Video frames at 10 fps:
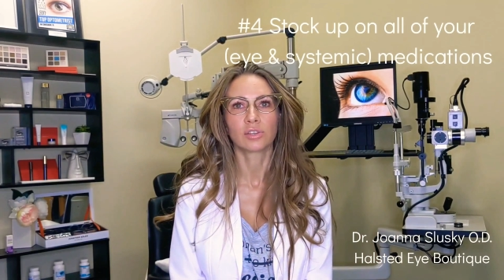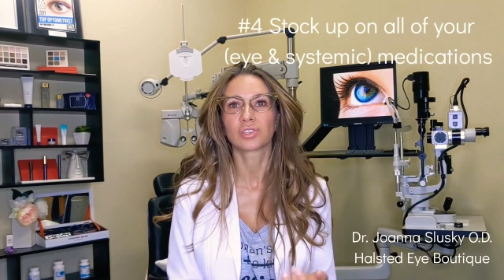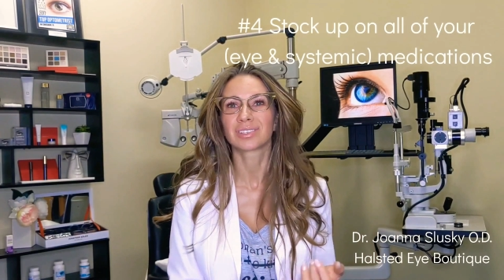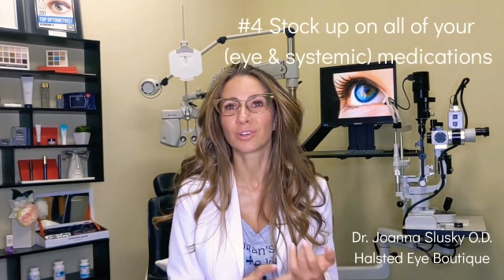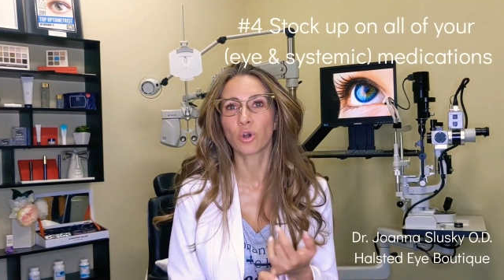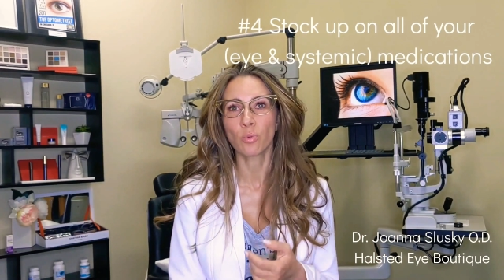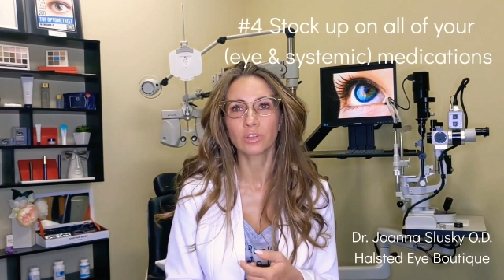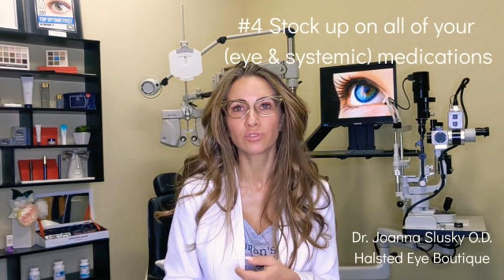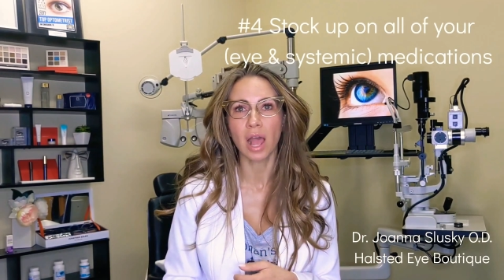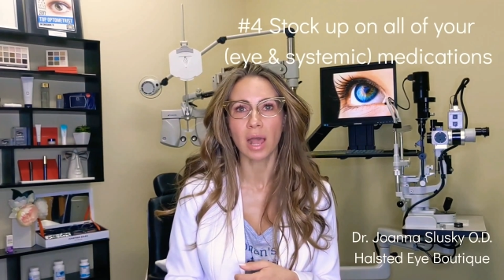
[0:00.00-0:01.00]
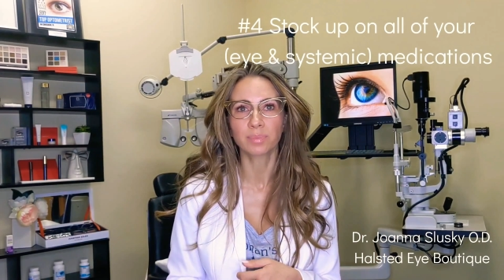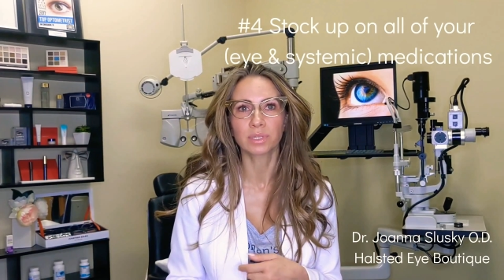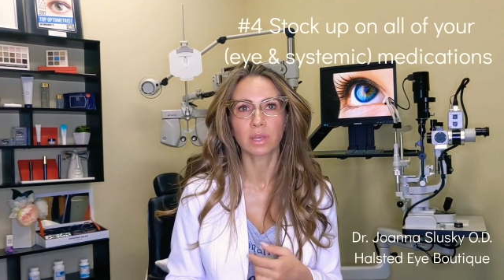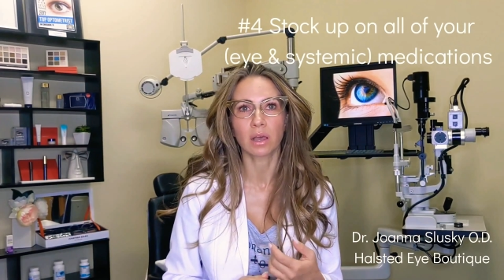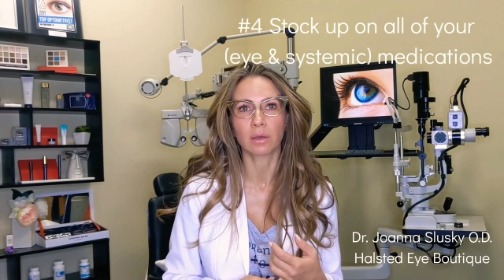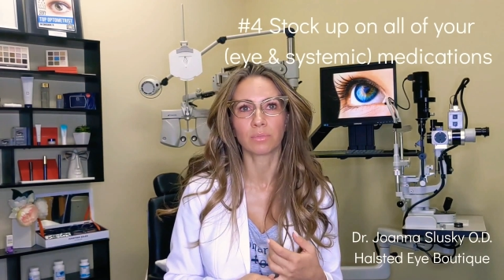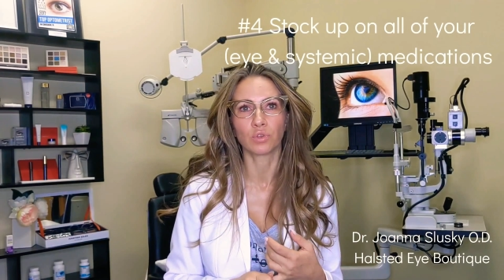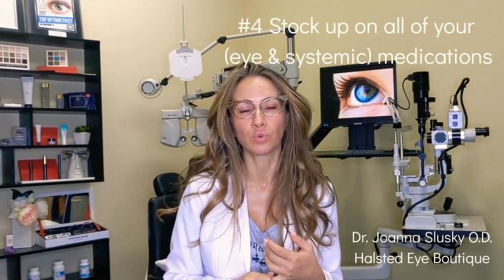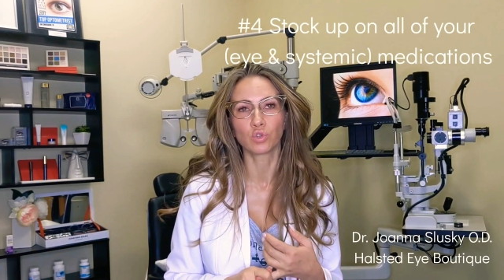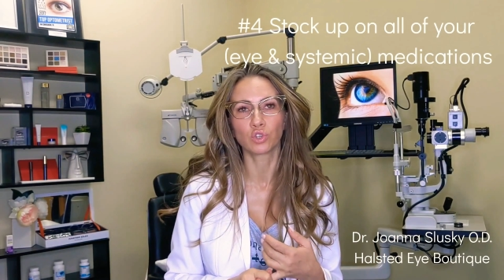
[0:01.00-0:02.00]
such as glaucoma drops,
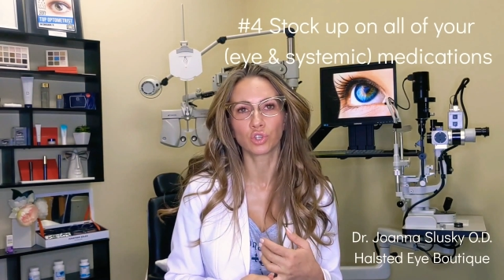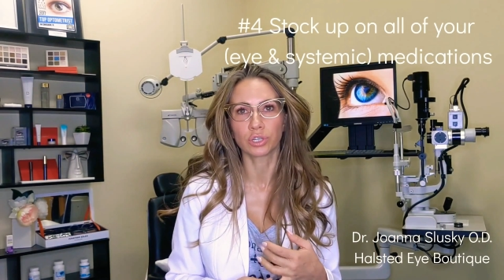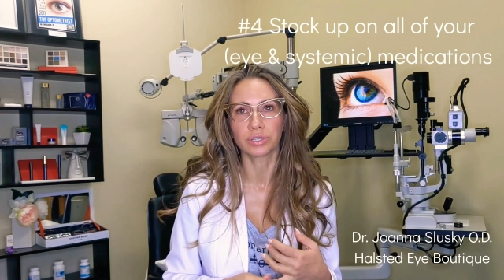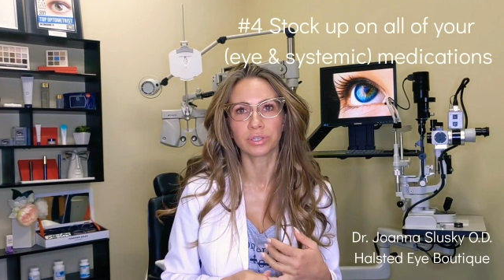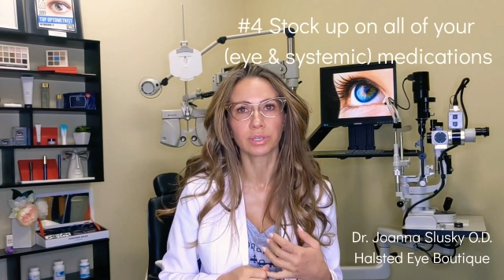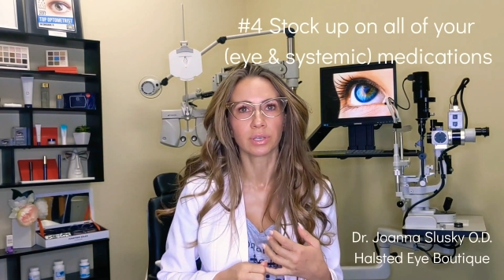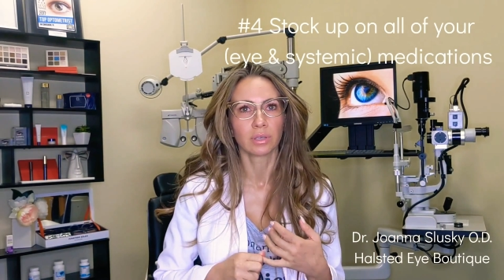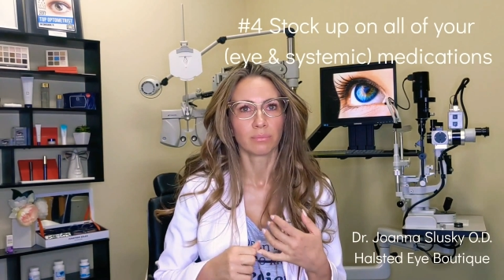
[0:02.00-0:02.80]
um, you should